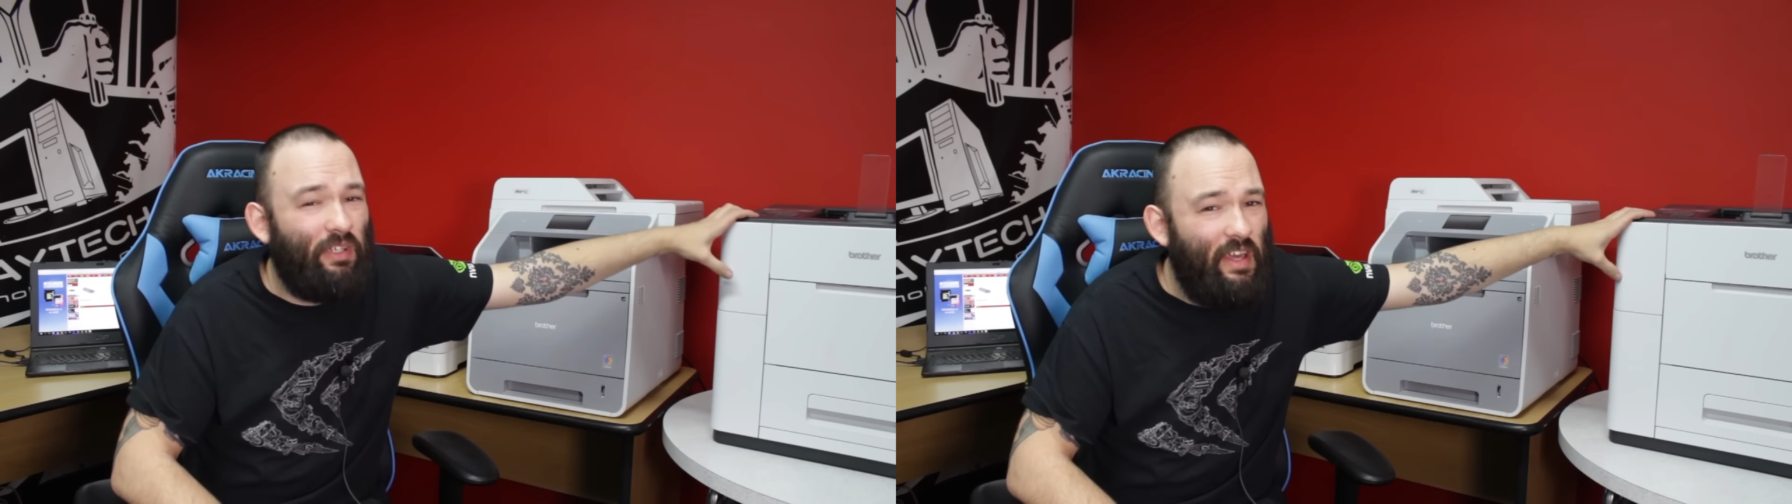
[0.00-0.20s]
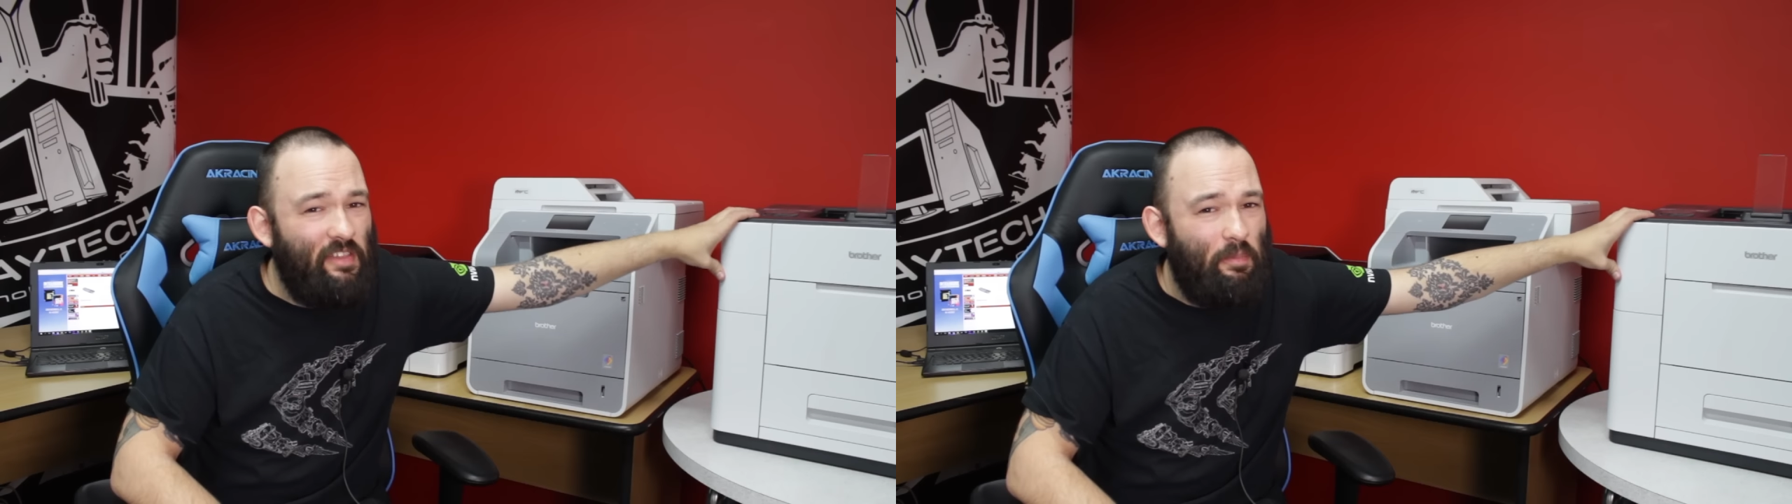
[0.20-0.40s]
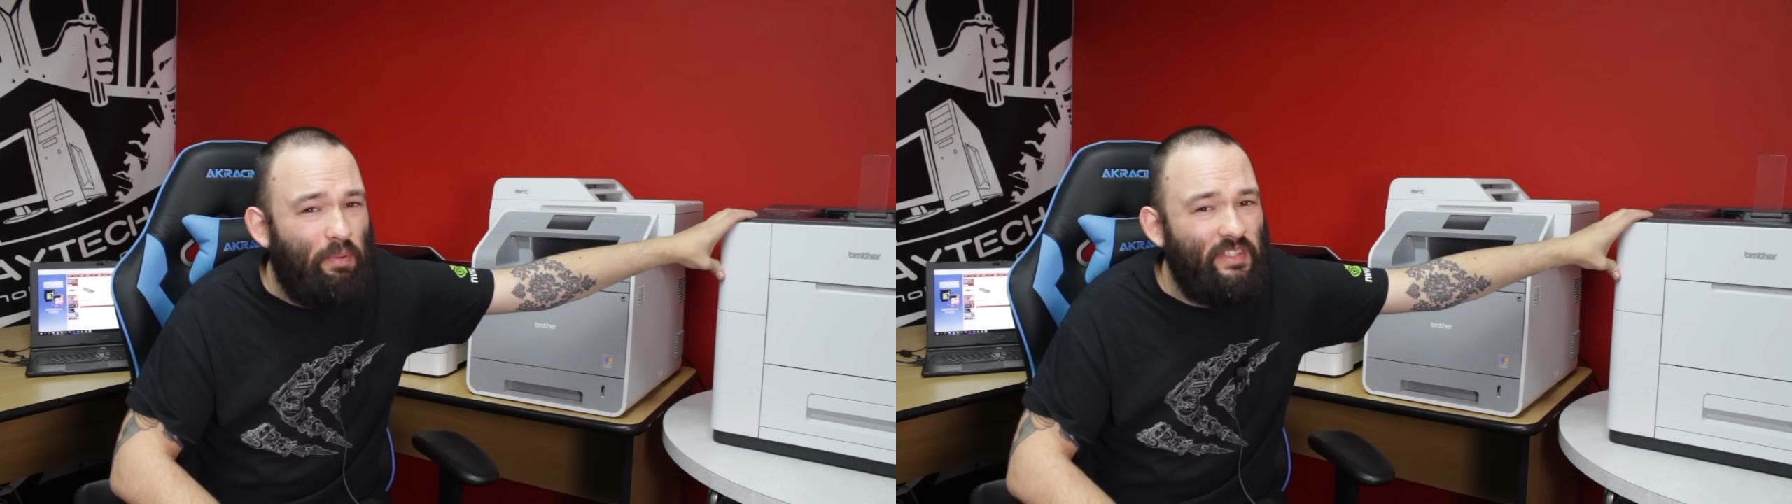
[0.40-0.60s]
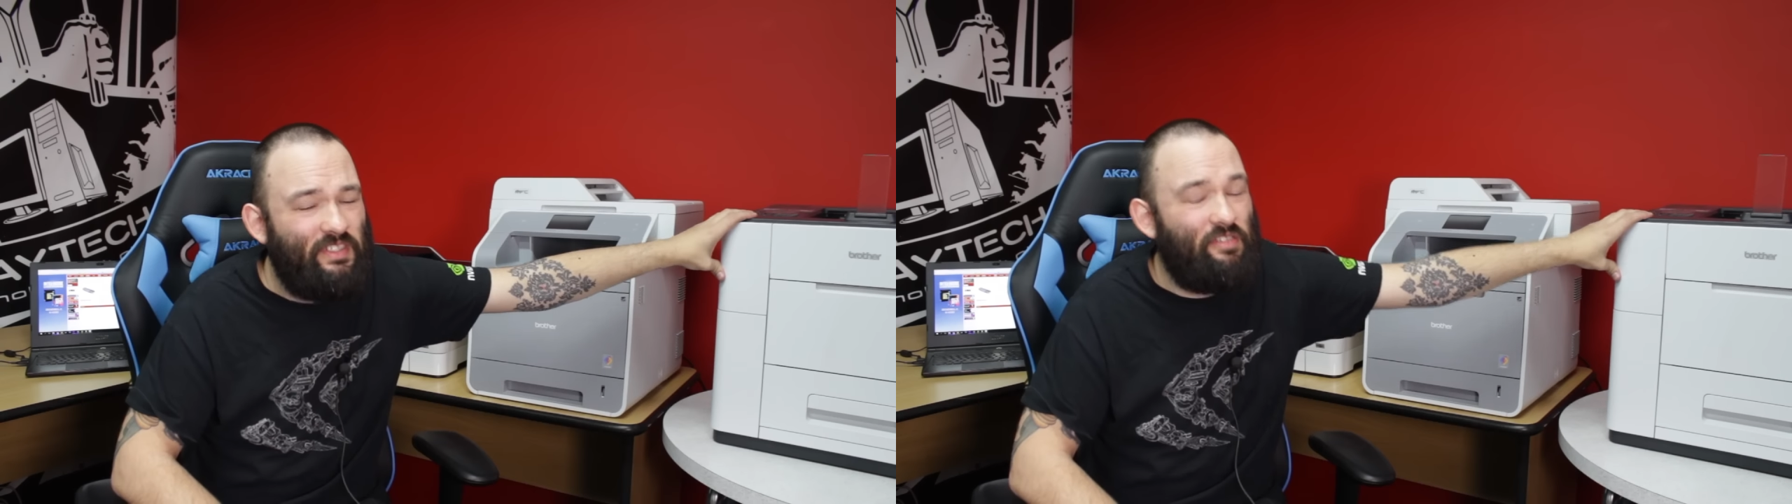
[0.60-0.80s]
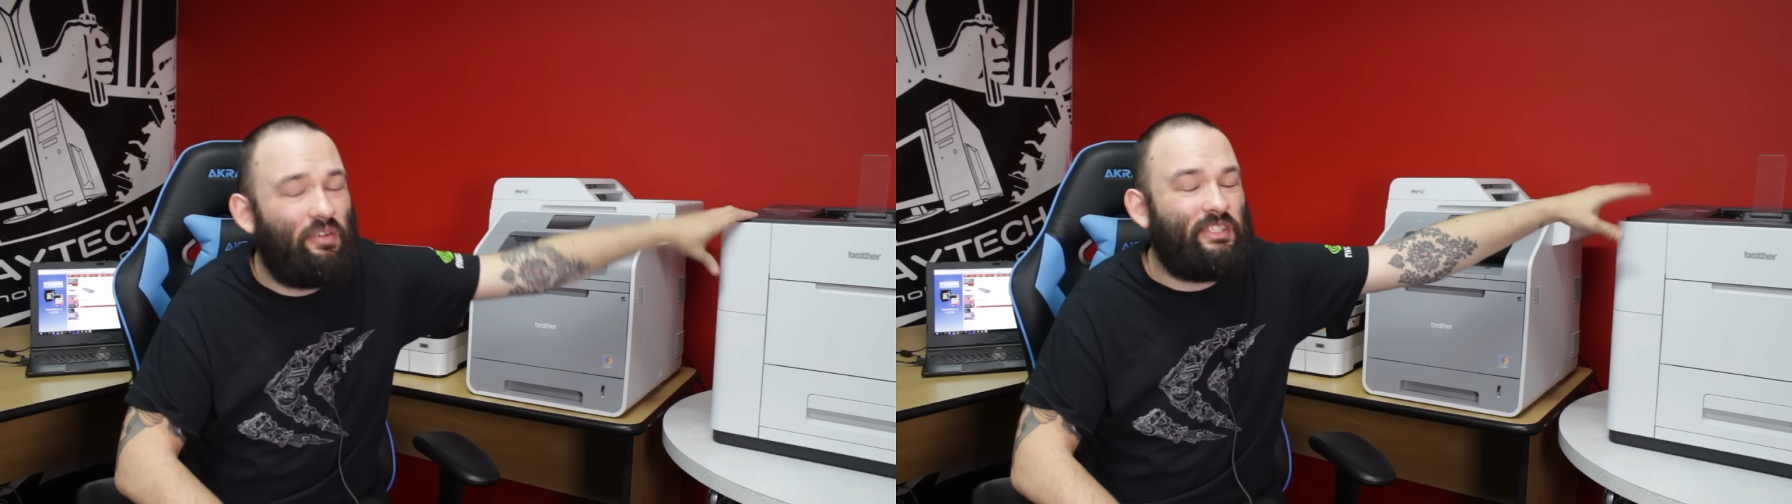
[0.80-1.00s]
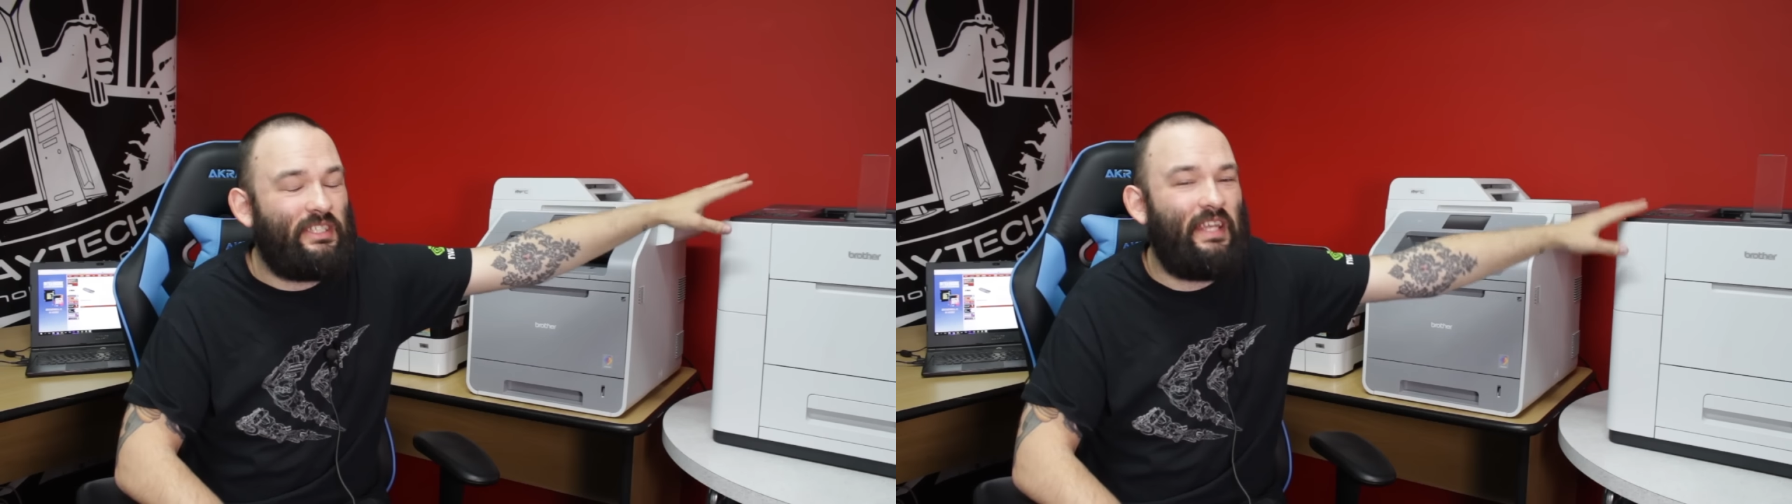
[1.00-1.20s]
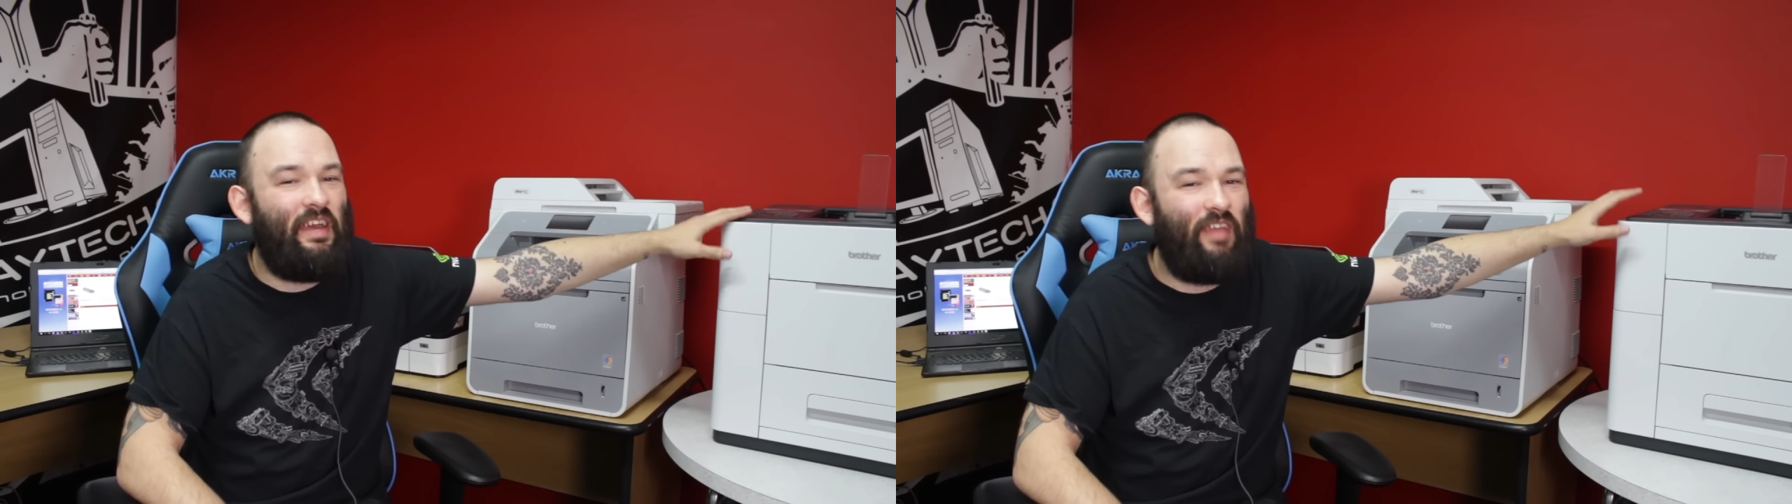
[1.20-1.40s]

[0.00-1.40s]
laser printer, so it doesn't have